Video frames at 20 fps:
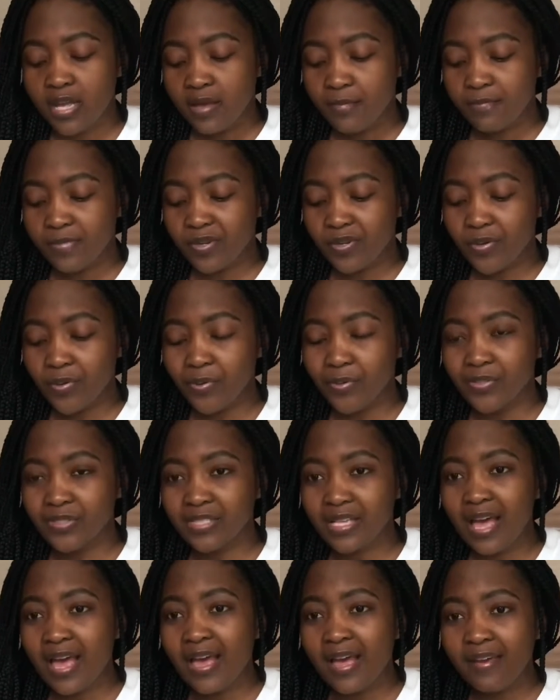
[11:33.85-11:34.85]
because
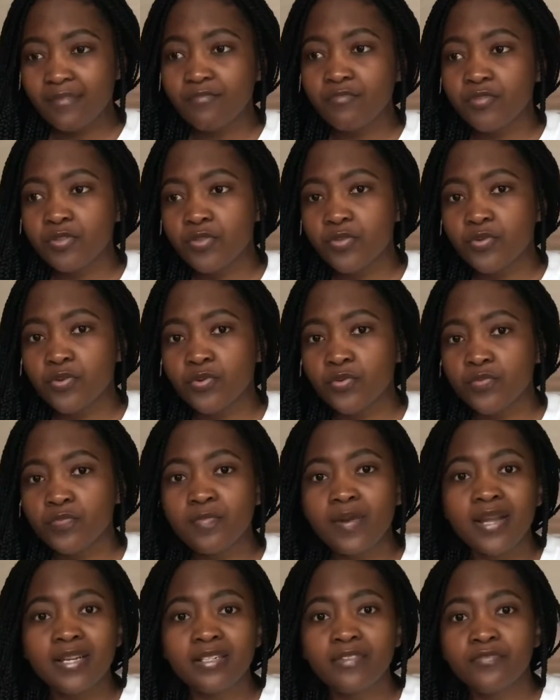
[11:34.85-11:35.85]
I have withdrew
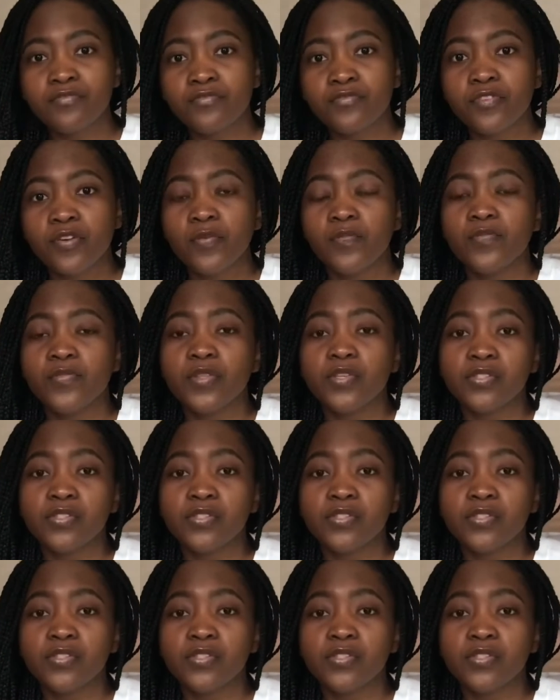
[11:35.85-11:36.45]
money from